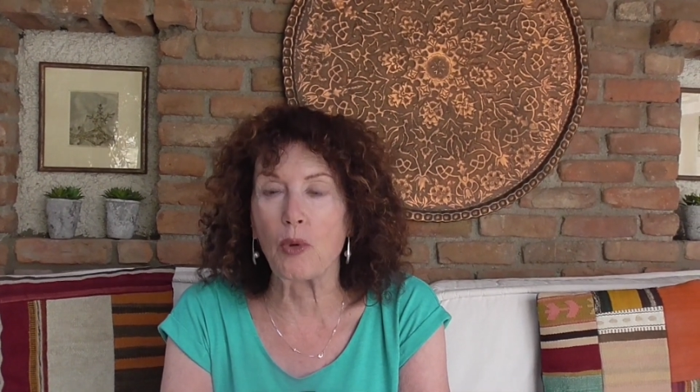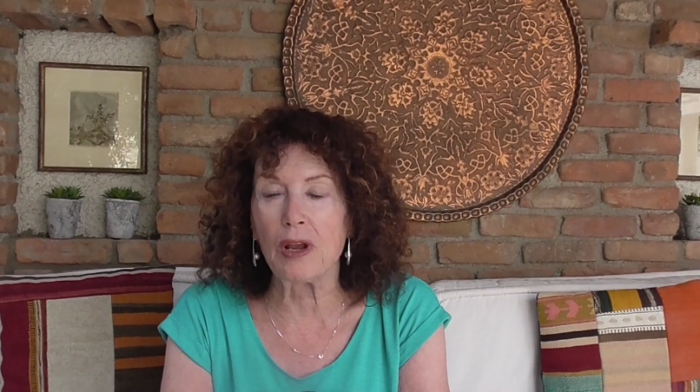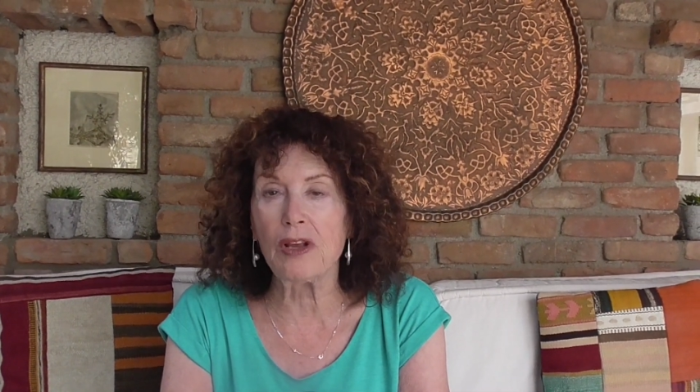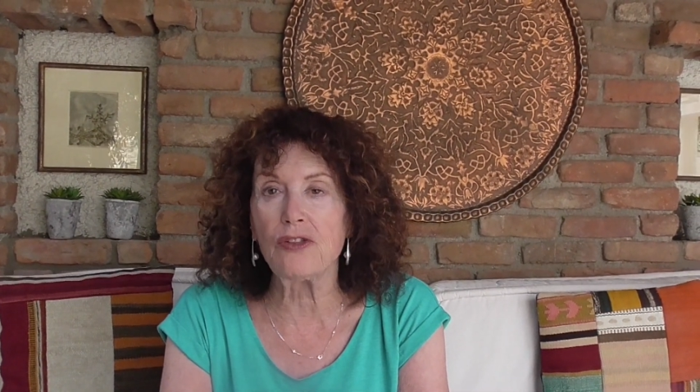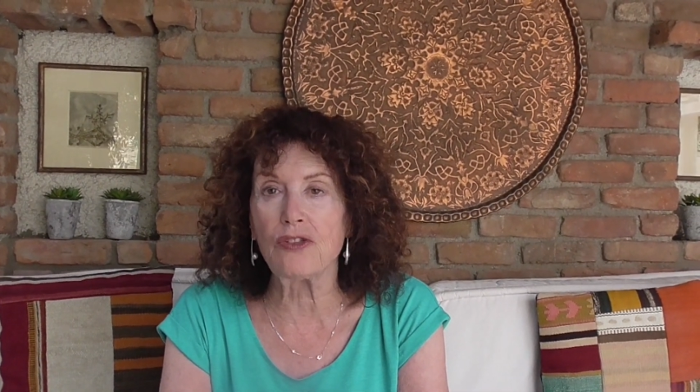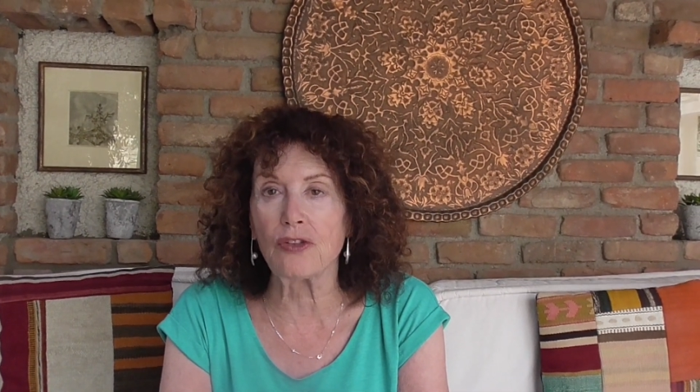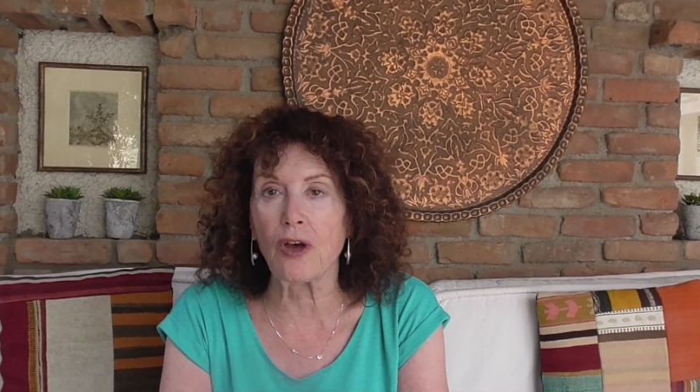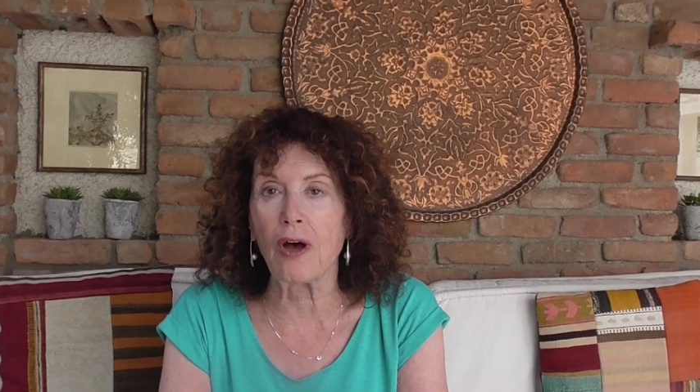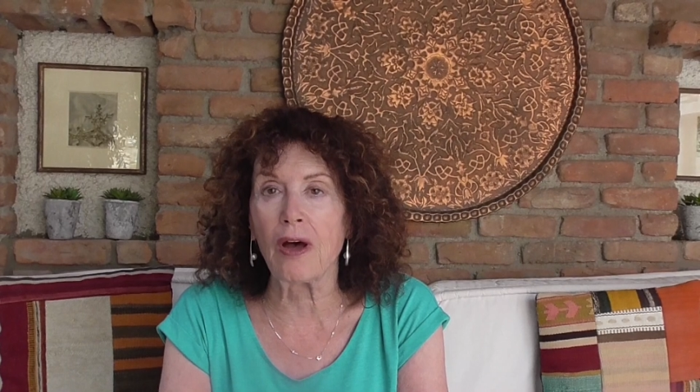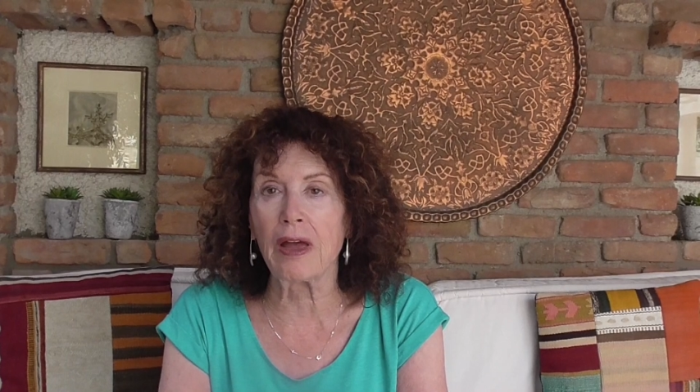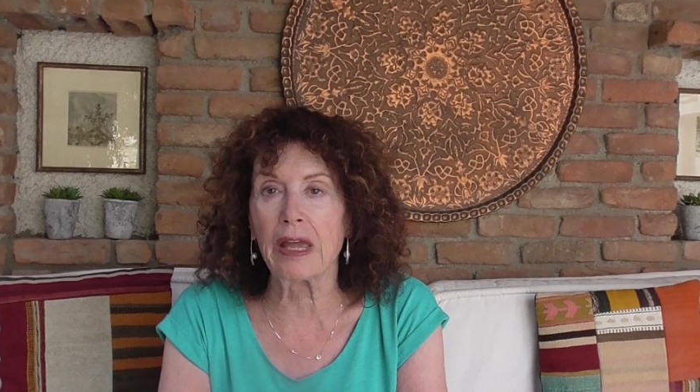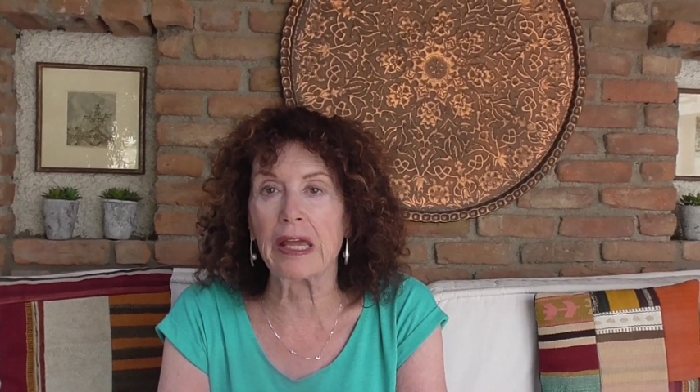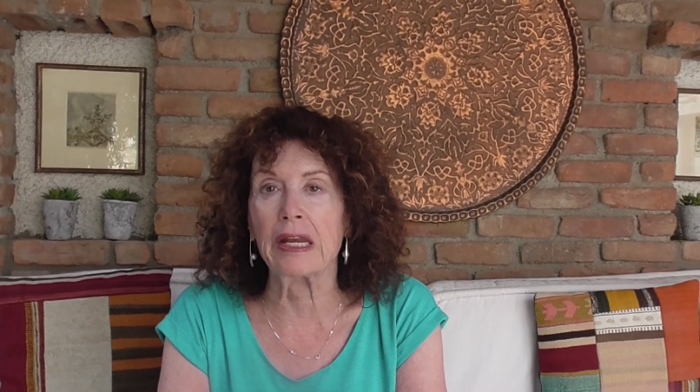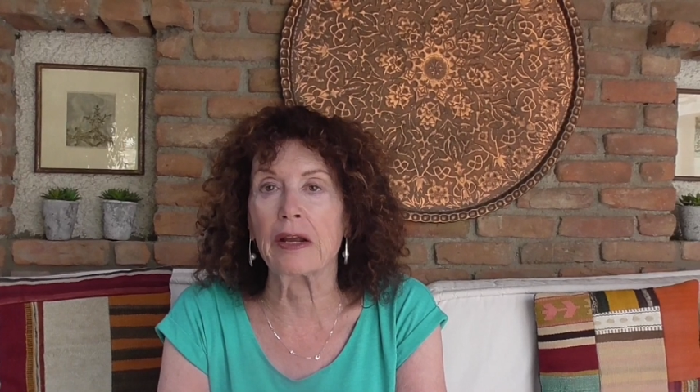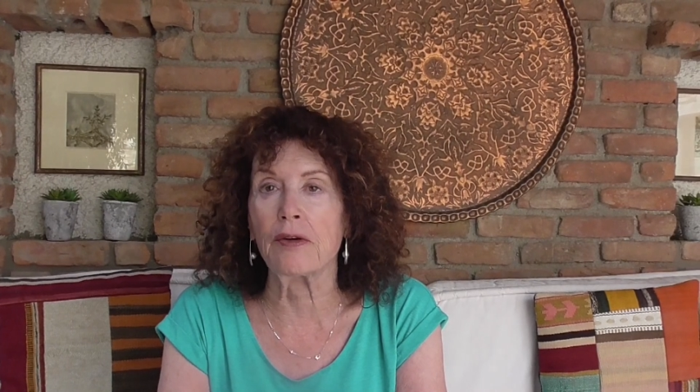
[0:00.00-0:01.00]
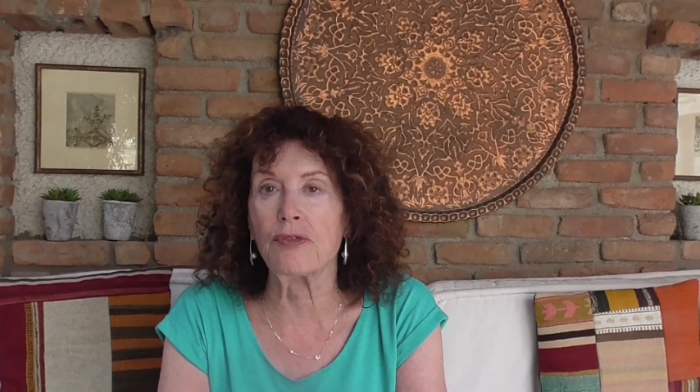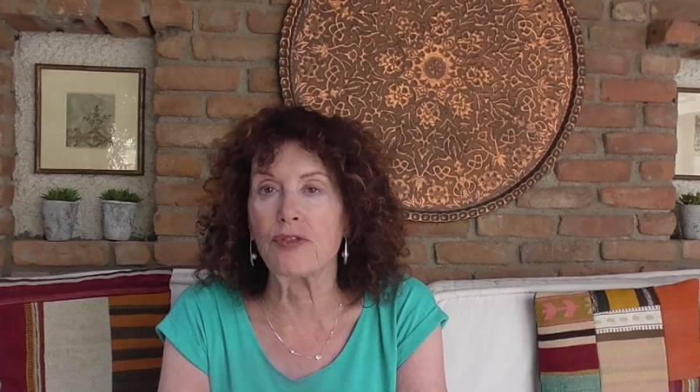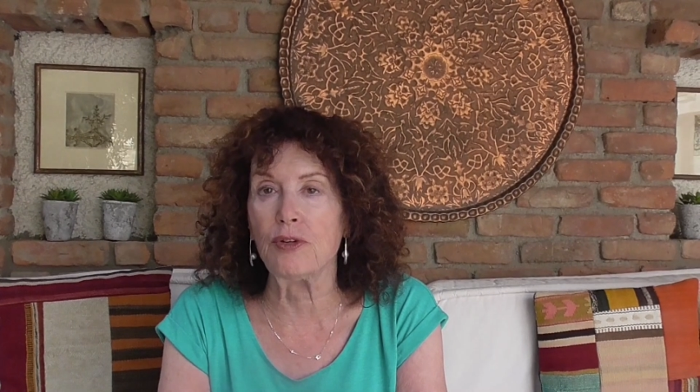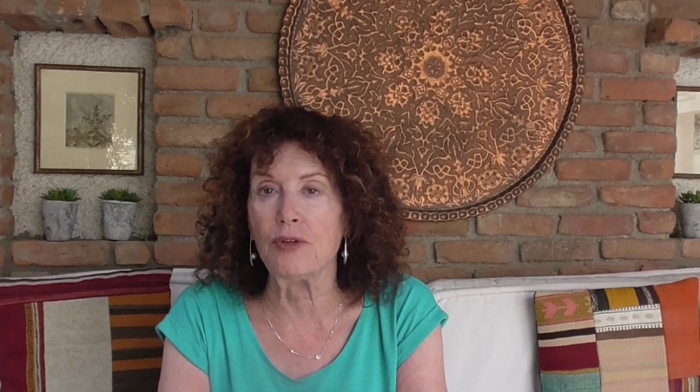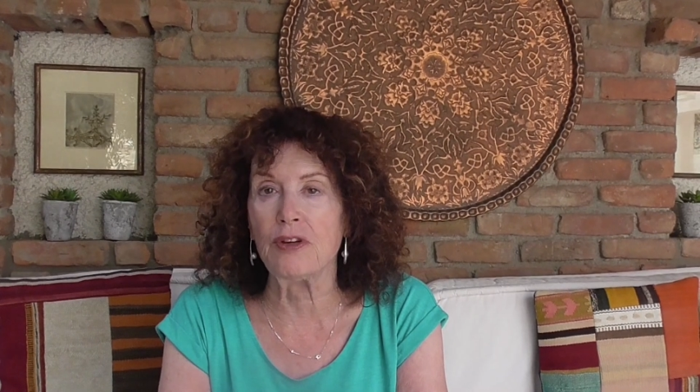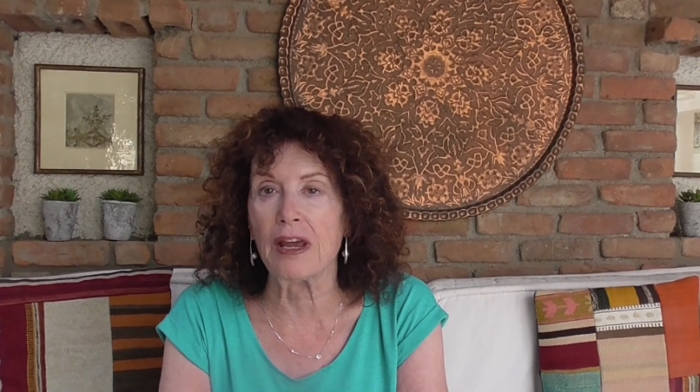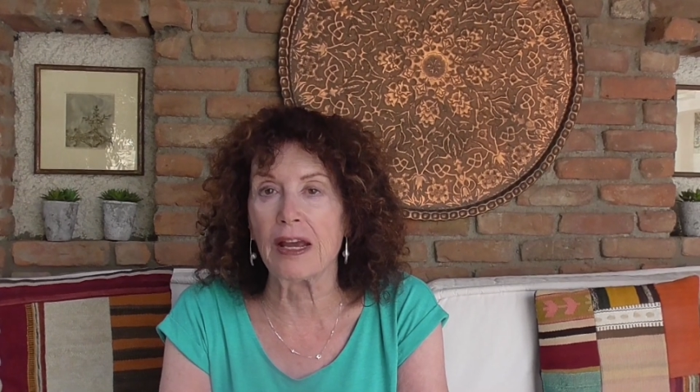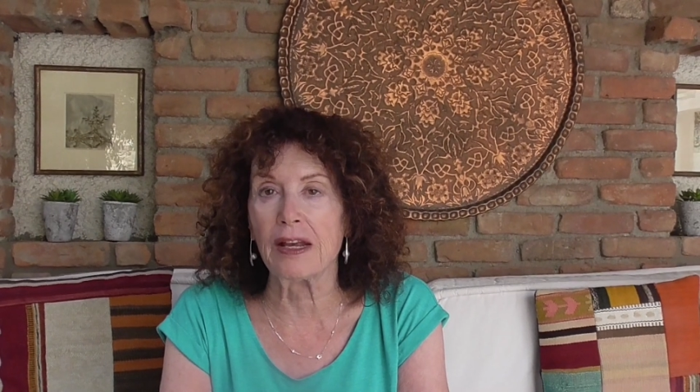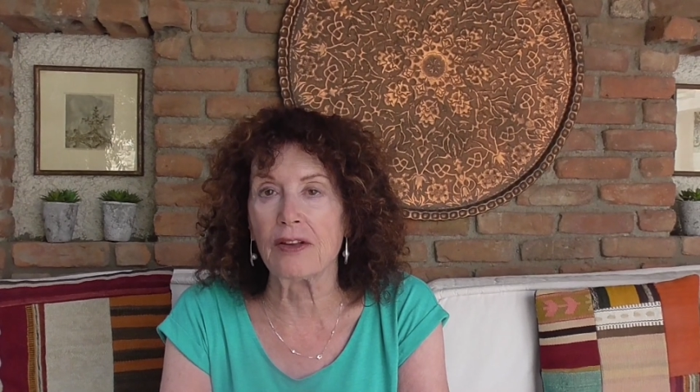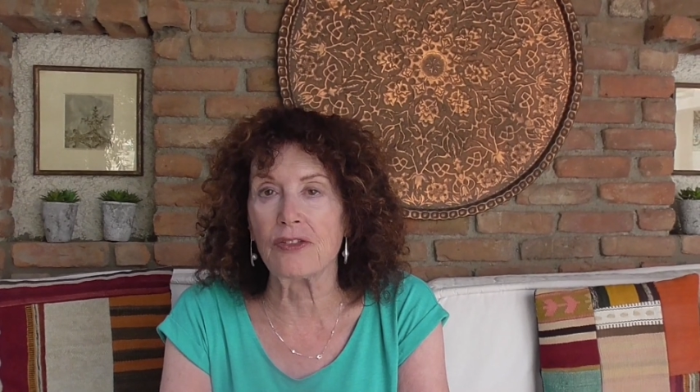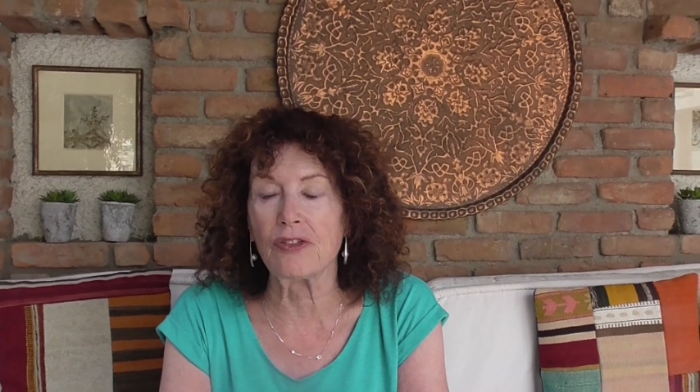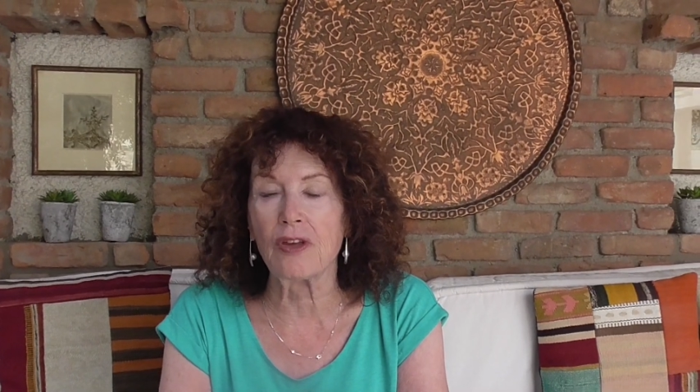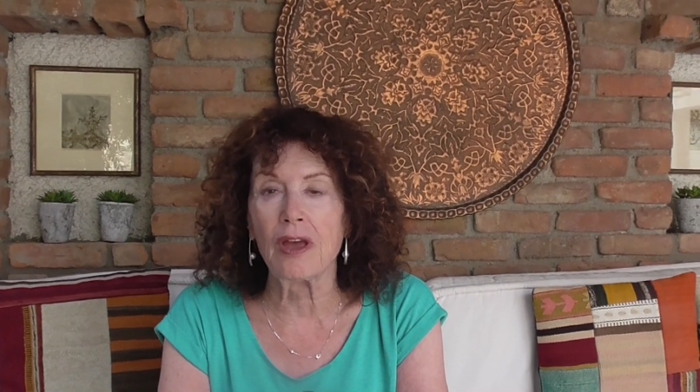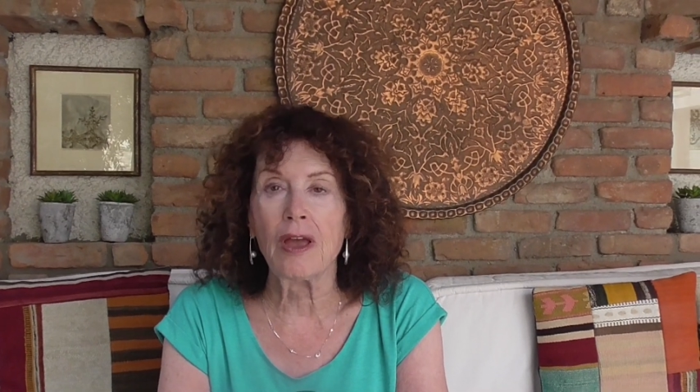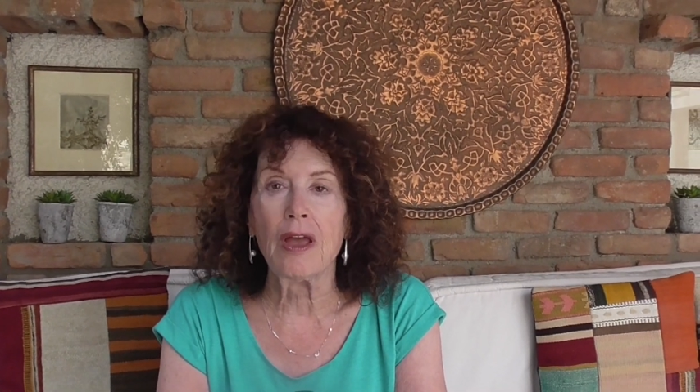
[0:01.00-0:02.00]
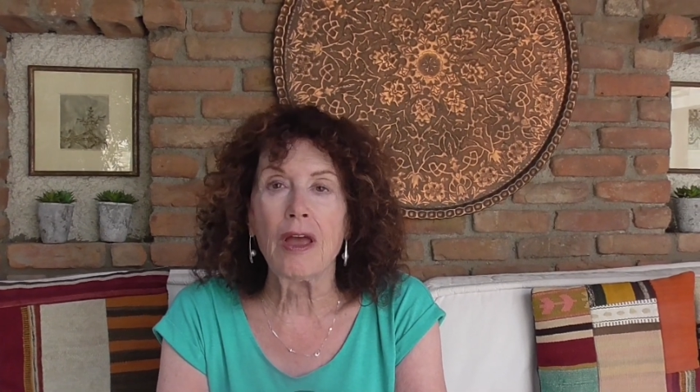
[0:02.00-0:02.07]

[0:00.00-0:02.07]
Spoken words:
we saw in a few days.